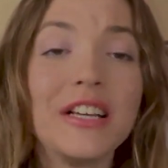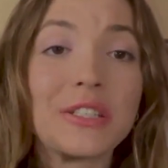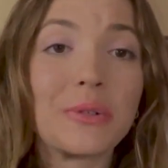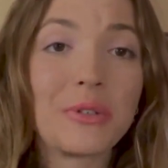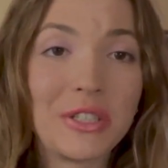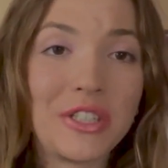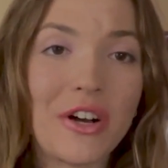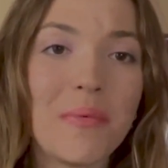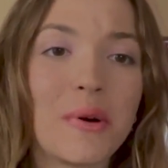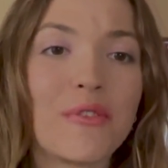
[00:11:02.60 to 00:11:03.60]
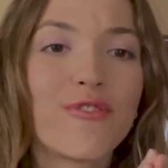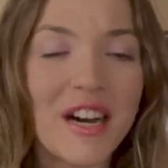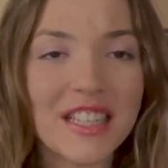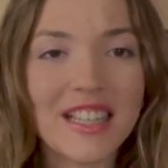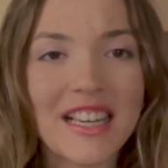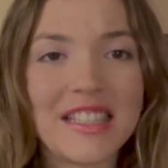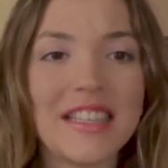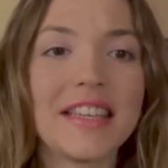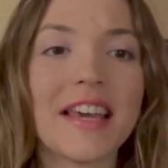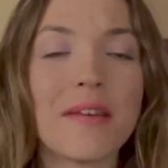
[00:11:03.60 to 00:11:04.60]
So good job on
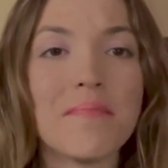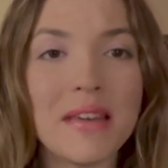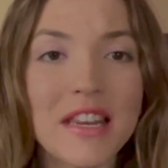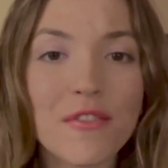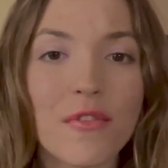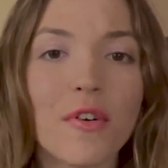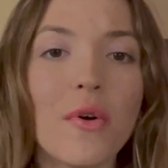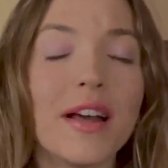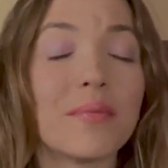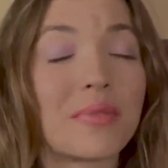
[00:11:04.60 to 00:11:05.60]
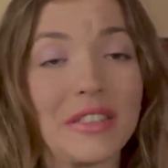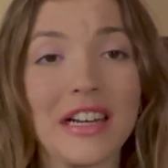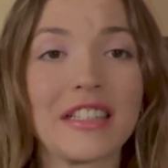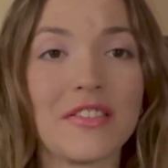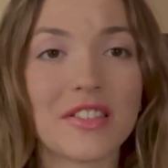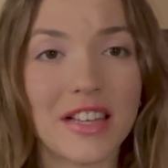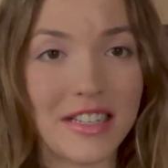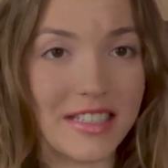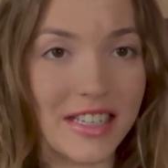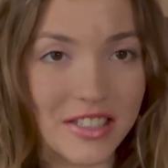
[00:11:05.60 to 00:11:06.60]
finalizing a meaningful and productive
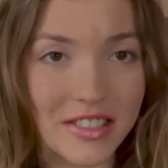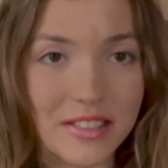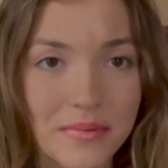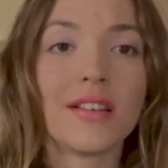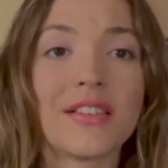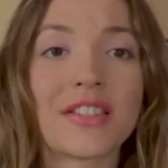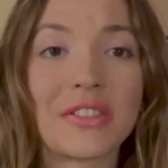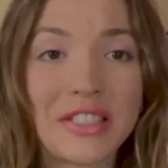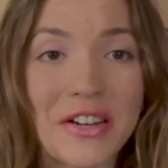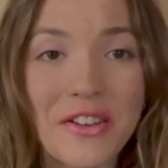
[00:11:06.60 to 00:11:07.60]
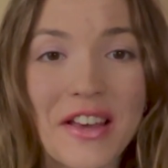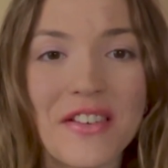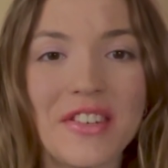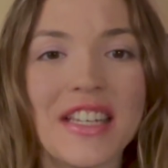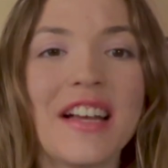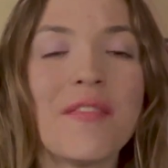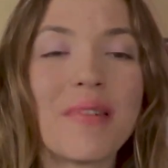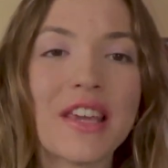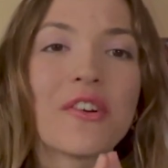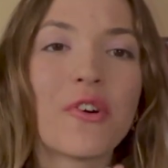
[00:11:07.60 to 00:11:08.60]
study session. So there you have it.
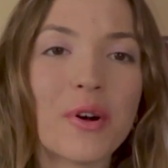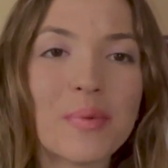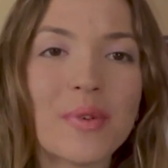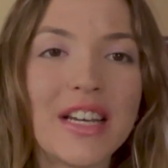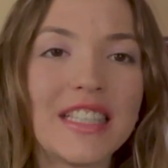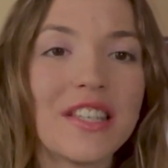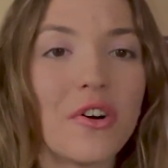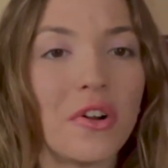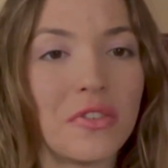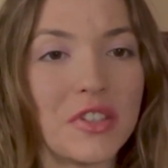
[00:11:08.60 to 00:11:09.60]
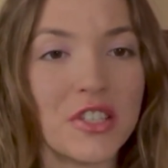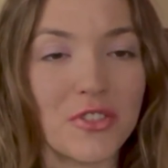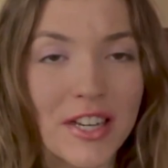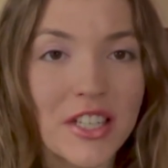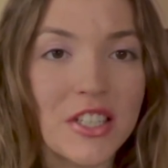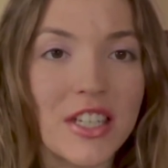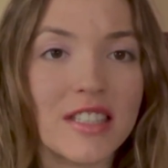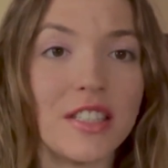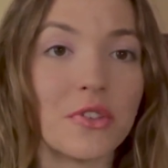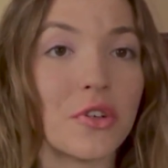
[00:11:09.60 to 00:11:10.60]
By incorporating all of these
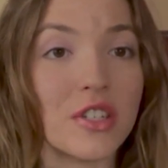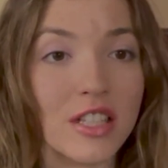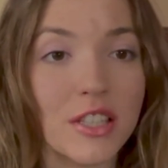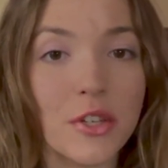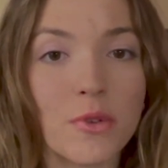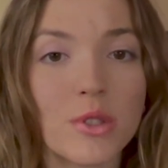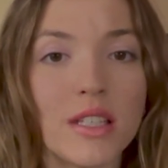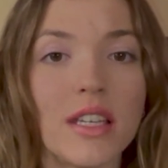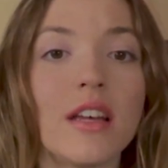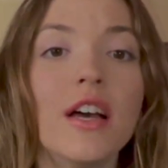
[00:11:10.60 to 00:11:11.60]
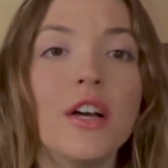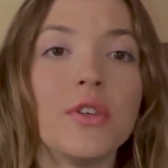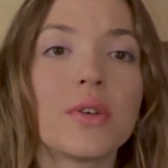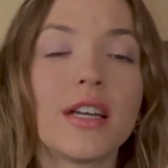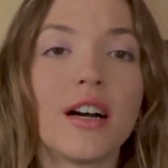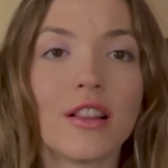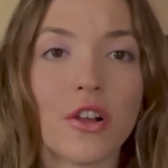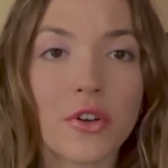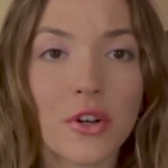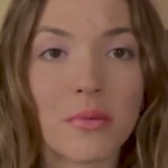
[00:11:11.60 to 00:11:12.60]
strategies into your study routine, you can
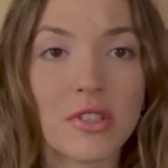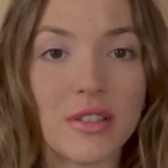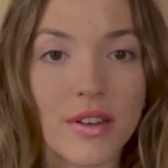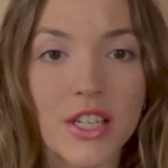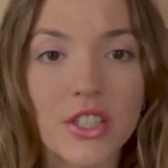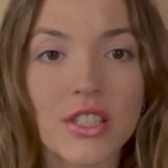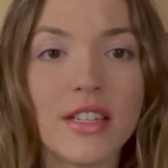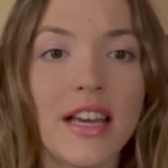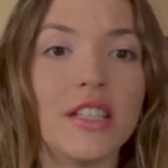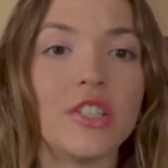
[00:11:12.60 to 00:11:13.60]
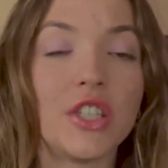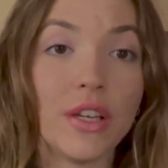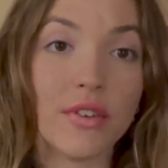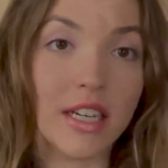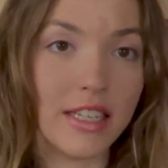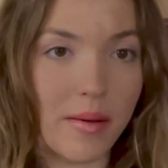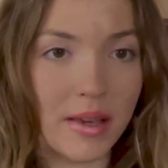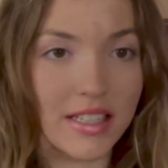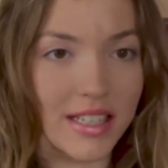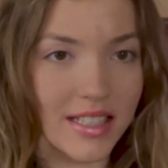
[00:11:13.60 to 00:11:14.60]
unlock your motivation and achieve
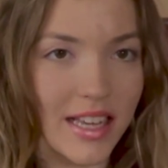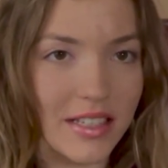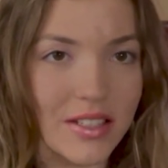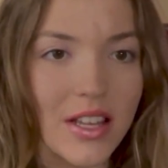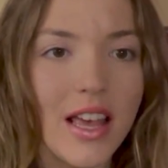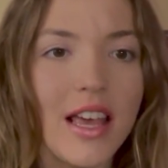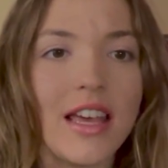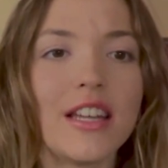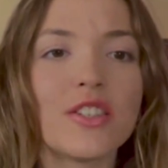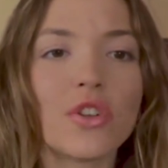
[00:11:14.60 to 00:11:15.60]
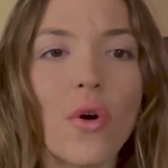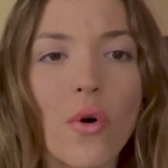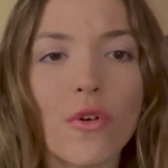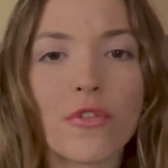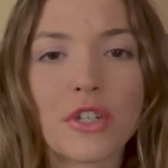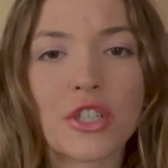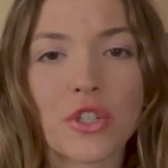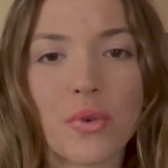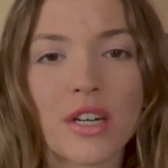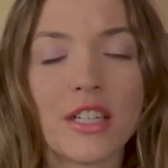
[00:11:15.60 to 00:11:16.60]
academic success. It is all for
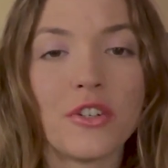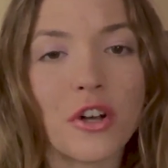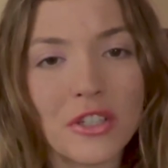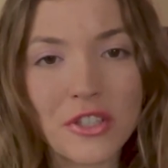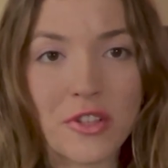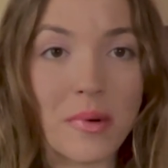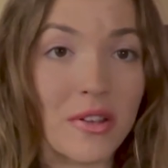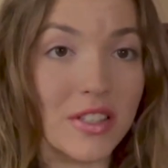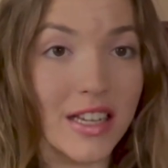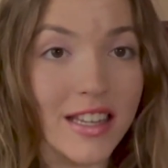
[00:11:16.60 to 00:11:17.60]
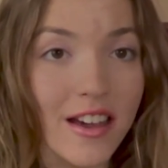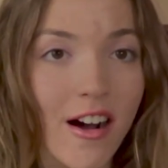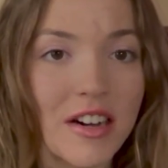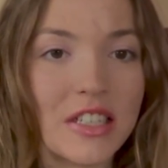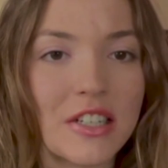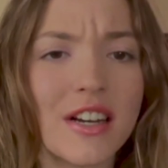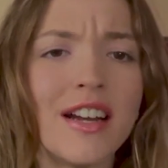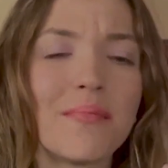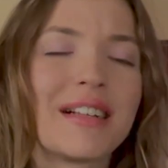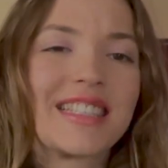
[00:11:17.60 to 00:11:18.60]
sure not just about studying harder,
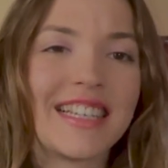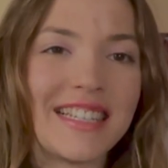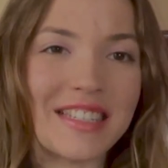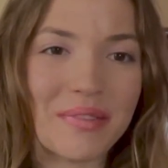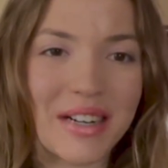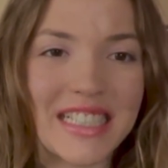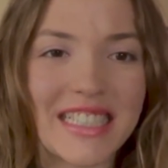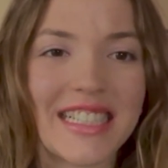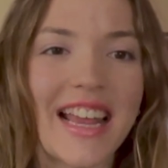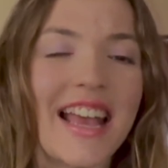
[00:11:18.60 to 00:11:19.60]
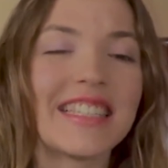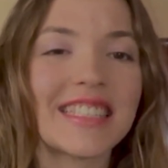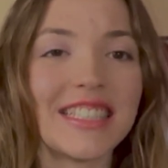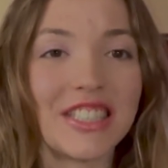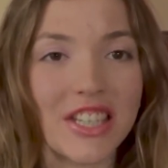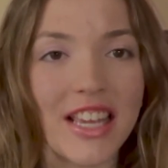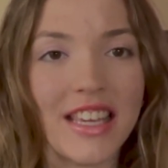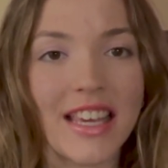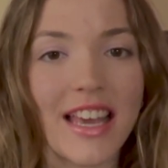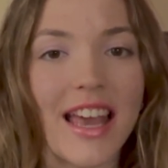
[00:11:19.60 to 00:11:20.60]
but studying smarter, as
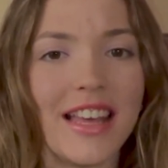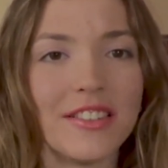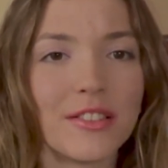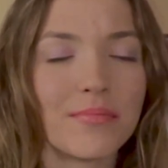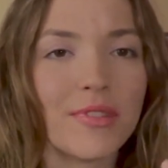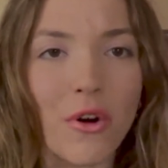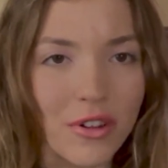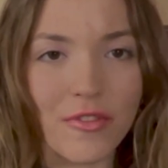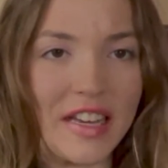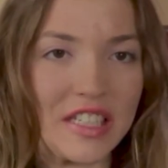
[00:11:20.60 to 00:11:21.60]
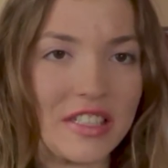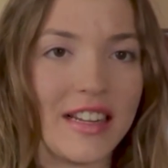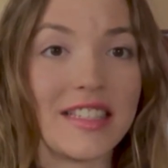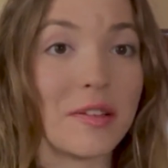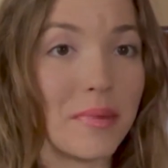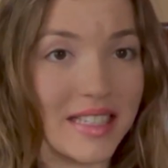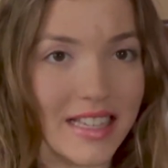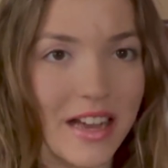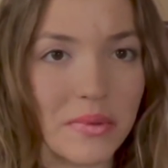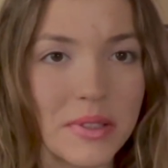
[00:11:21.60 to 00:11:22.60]
cliche and old-fashioned as it may
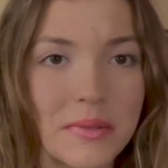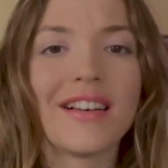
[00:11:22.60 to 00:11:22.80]
sound.